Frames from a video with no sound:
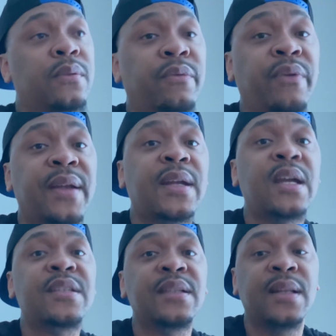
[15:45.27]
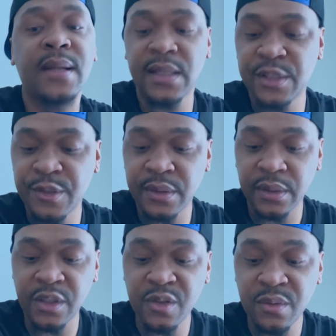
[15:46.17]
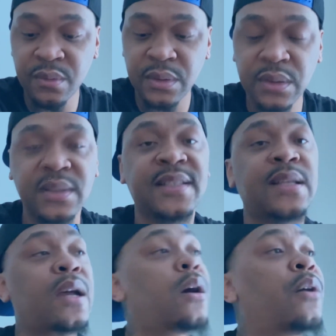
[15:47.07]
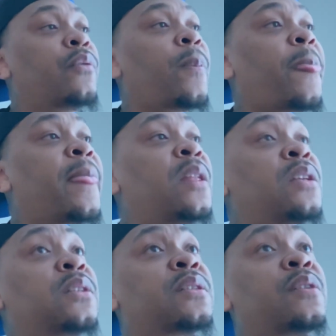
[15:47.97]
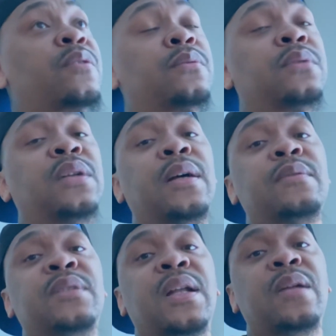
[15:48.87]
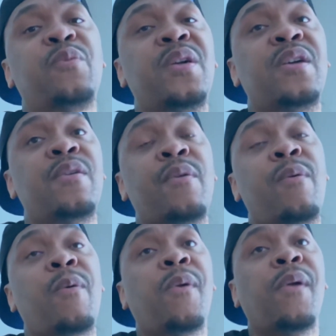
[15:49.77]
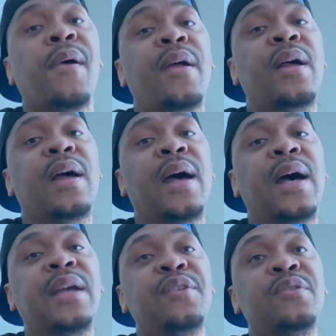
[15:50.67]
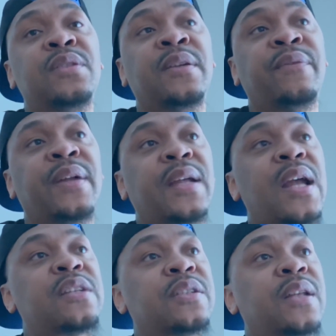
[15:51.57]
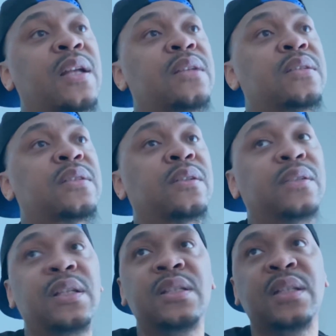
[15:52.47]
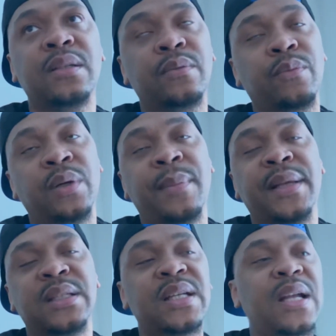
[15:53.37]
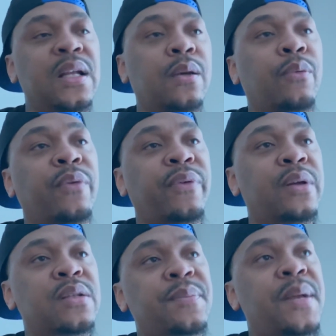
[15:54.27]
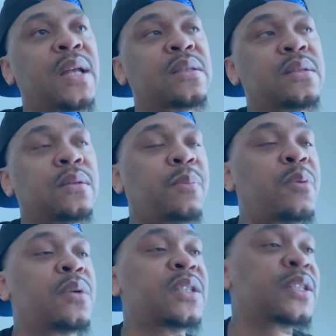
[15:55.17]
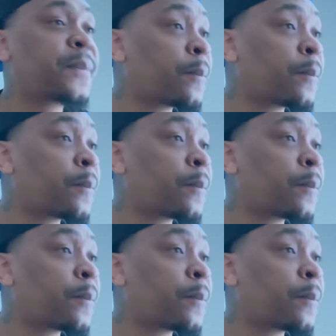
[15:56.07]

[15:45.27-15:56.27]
vacation day that you can use to take off. So I was like, well, I used that vacation day. So this, what I'm about to say, it refers back to the points.